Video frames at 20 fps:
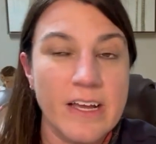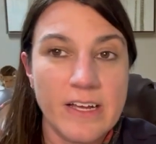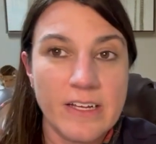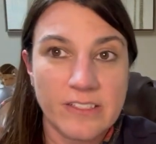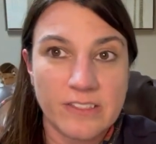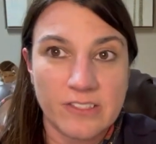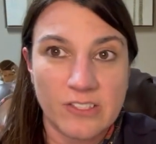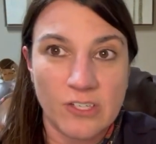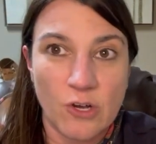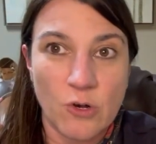
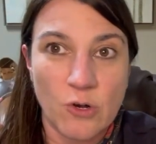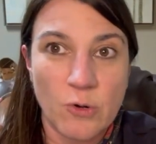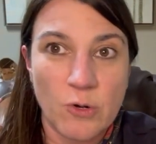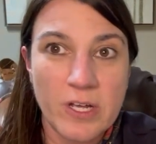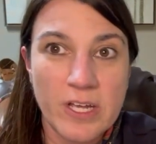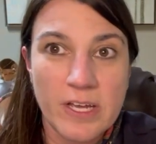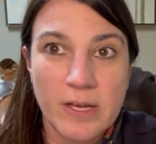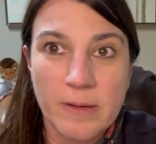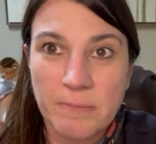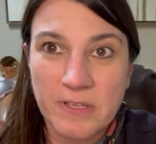So
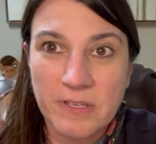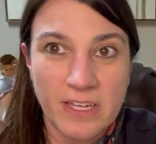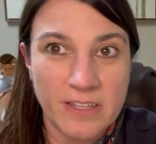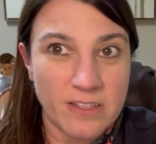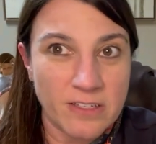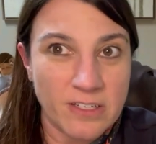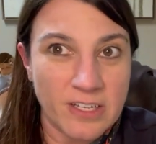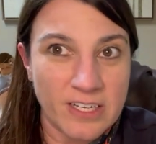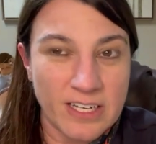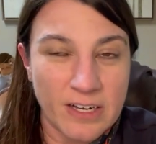be on
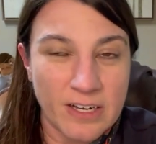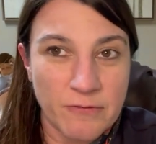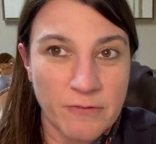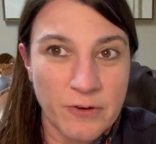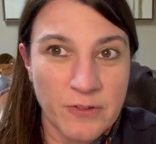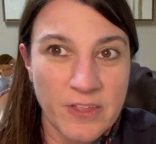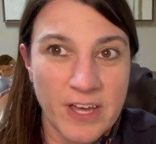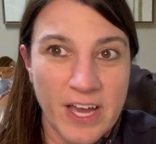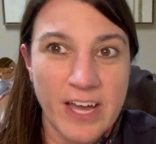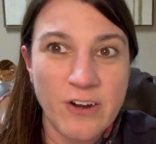the lookout
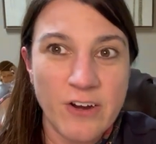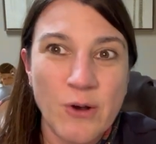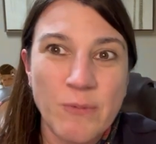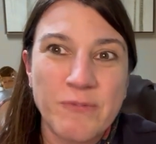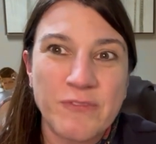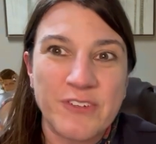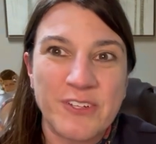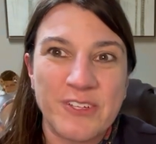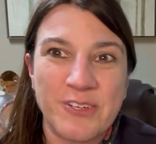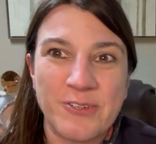for that.
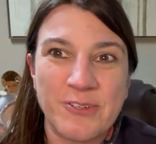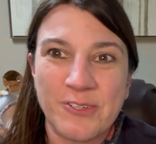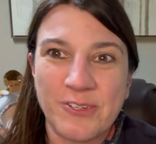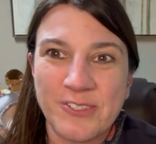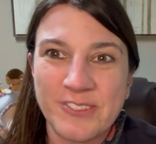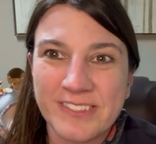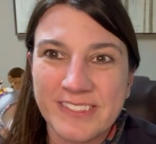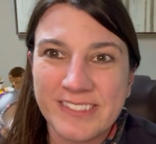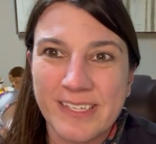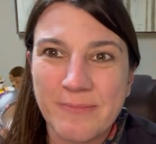Hopefully you
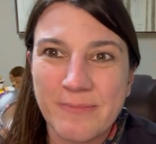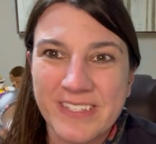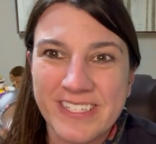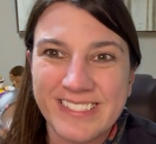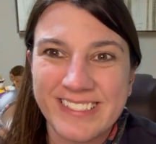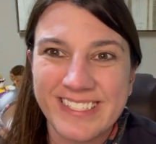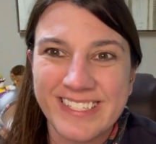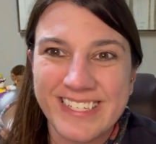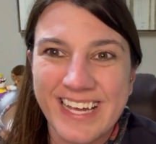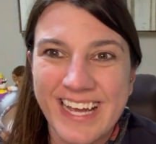learned
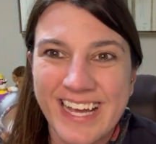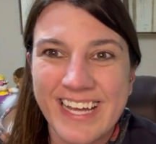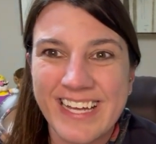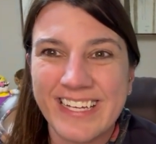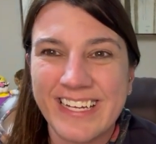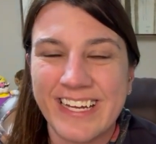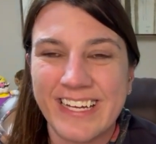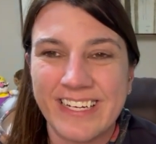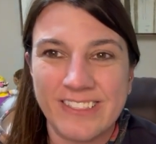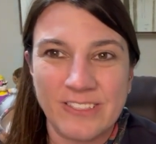something today,
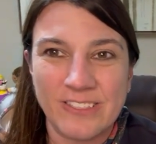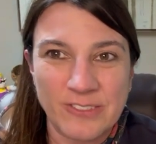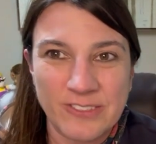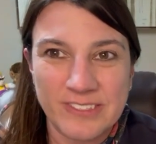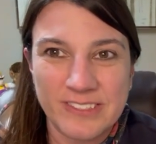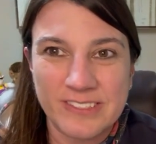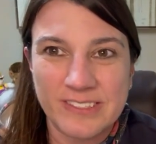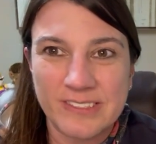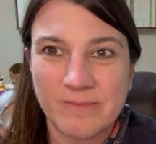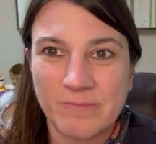kind of
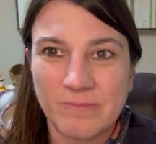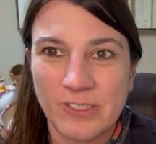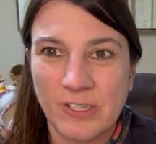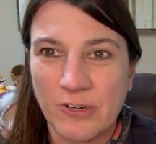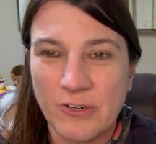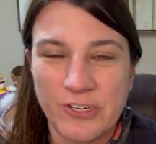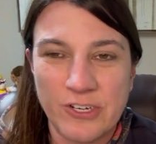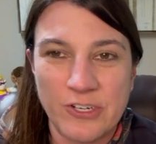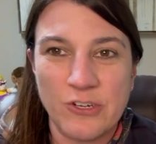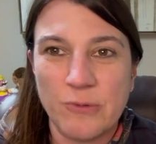
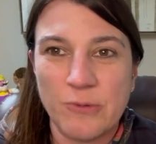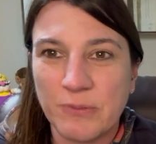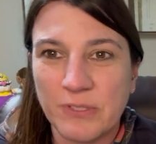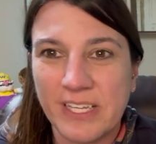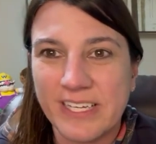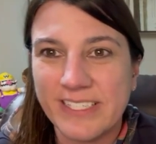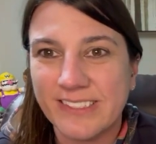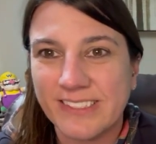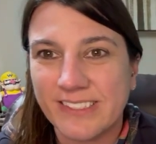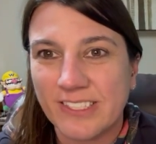learned a new
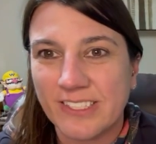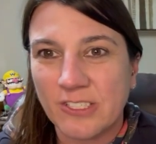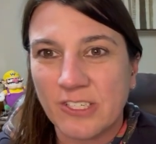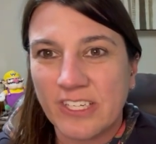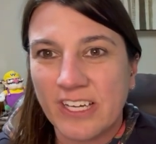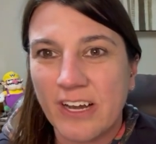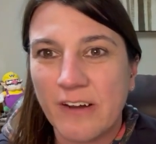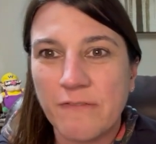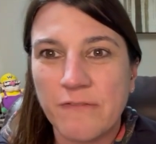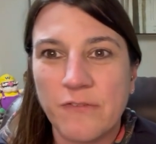place to
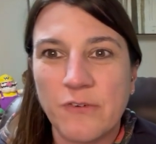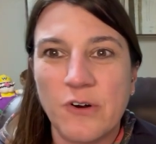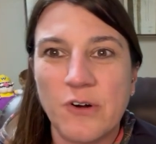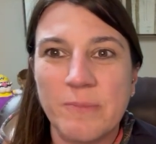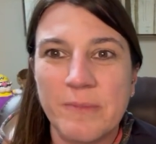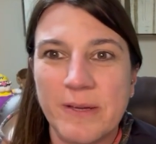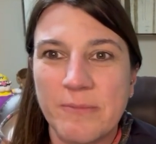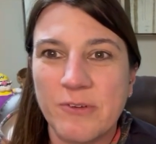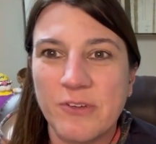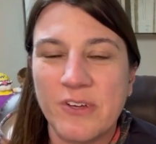look out for.
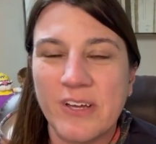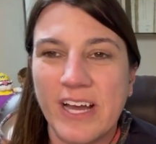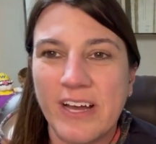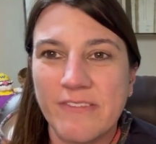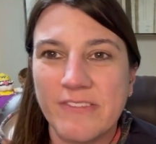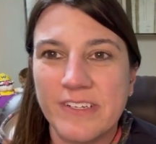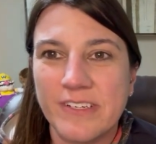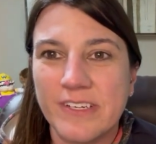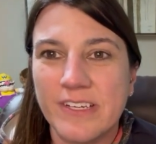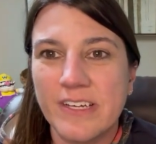Maybe you
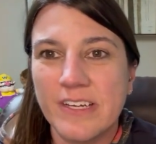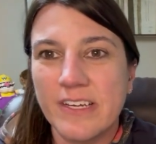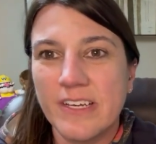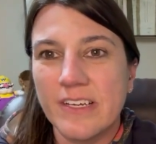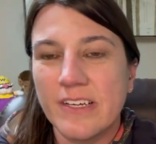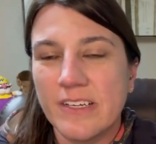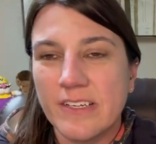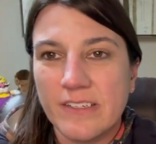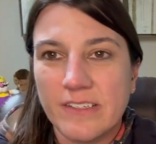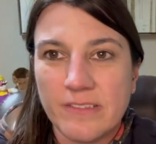haven't
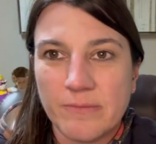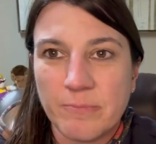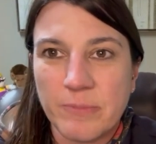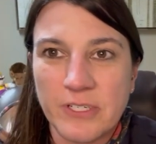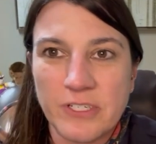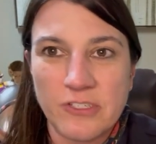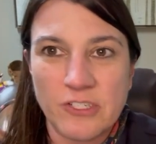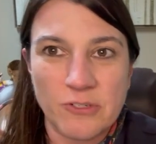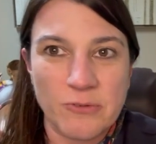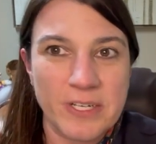
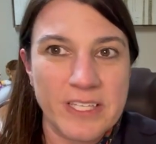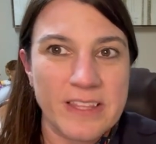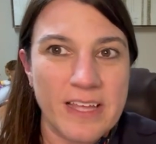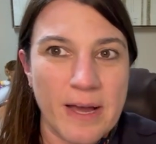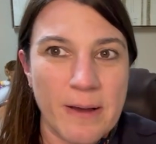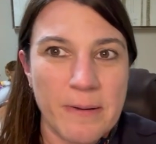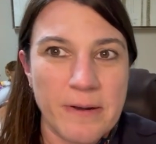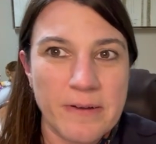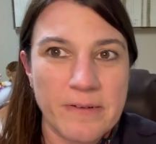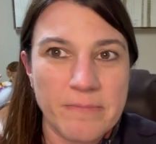been doing
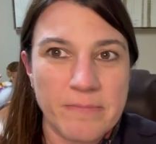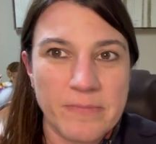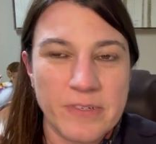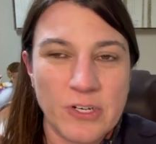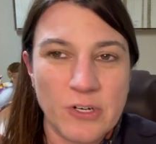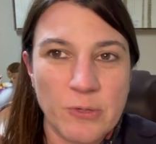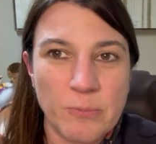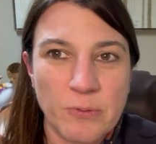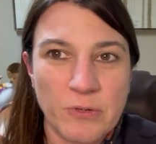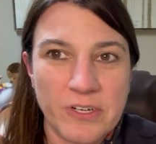that, you
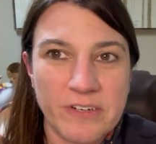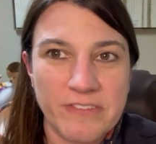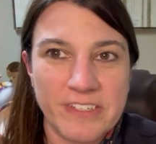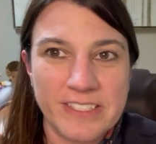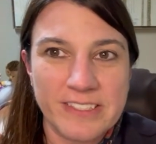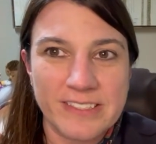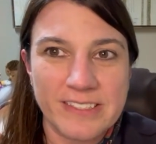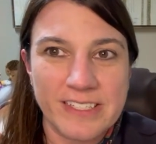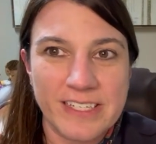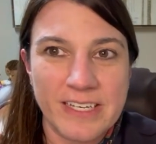know,
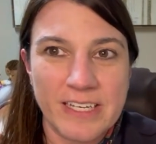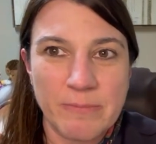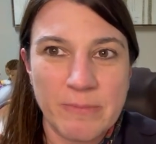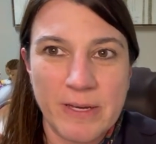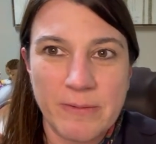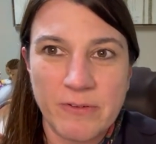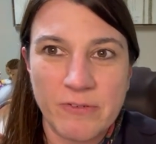previously. Maybe